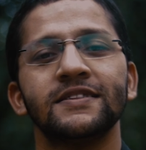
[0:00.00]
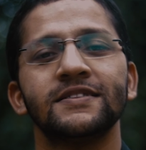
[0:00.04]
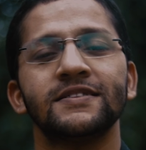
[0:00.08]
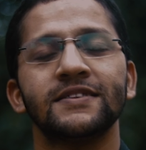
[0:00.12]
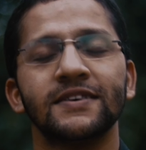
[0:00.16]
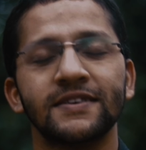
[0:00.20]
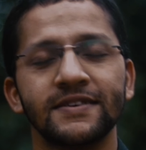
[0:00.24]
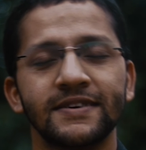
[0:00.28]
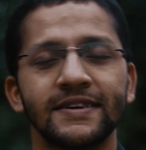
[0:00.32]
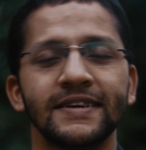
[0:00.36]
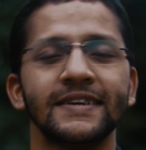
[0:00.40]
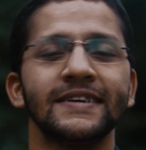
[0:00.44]

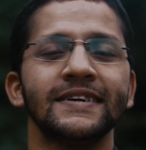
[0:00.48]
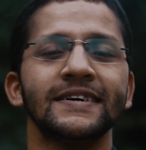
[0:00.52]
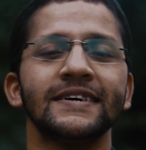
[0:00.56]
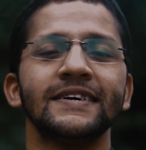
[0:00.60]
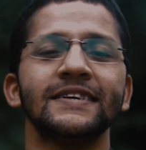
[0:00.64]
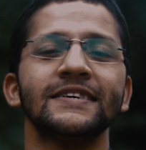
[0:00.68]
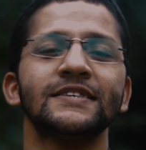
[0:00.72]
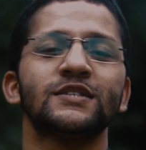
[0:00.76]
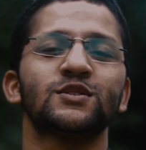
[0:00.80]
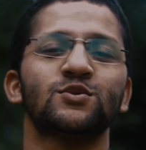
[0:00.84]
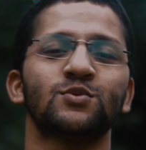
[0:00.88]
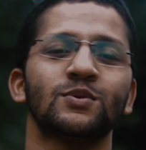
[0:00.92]
13
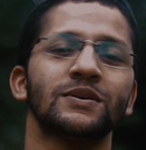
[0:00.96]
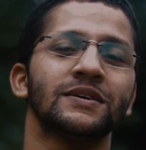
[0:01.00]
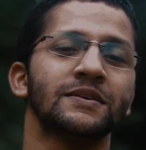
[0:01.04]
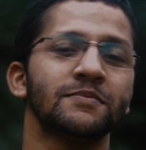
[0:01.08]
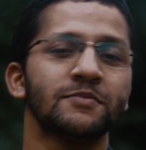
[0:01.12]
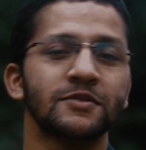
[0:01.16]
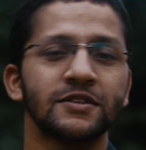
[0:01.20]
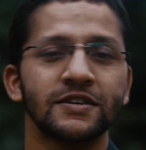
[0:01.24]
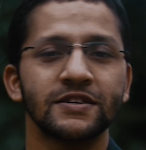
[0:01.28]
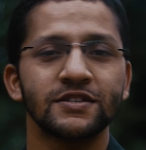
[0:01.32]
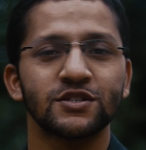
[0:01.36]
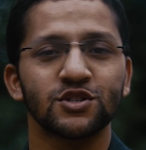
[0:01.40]
degrees 20
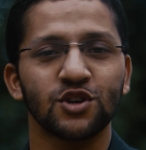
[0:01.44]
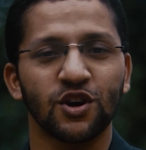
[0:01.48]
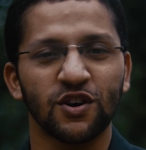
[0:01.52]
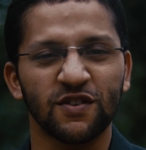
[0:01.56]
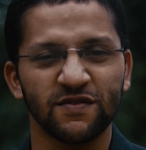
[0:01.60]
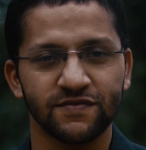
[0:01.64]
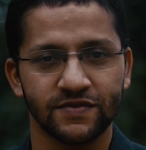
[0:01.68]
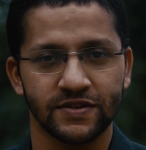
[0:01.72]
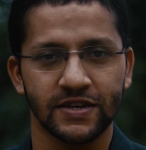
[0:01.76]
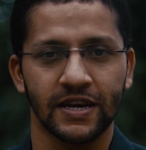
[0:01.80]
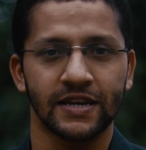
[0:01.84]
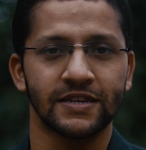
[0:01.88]
minutes
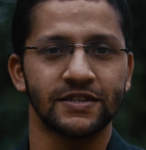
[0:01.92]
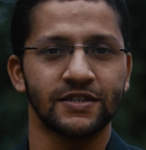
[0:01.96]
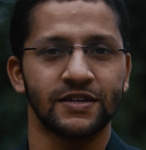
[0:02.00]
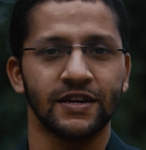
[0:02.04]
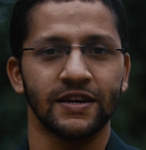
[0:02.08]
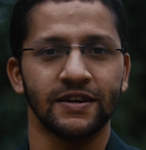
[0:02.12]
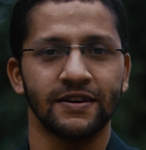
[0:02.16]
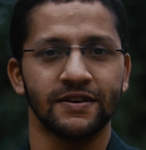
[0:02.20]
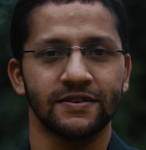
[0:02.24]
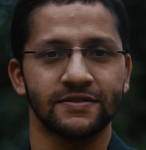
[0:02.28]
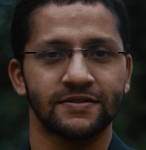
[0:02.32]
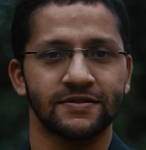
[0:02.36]
of
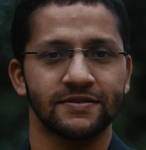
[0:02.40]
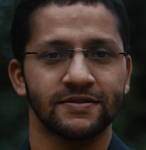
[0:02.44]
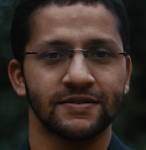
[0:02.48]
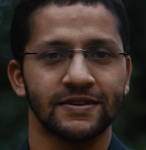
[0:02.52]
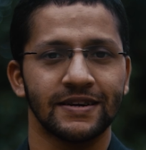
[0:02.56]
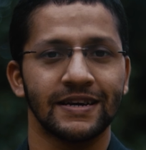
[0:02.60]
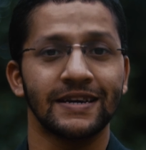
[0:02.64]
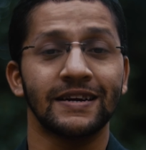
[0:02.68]
Sagittarius.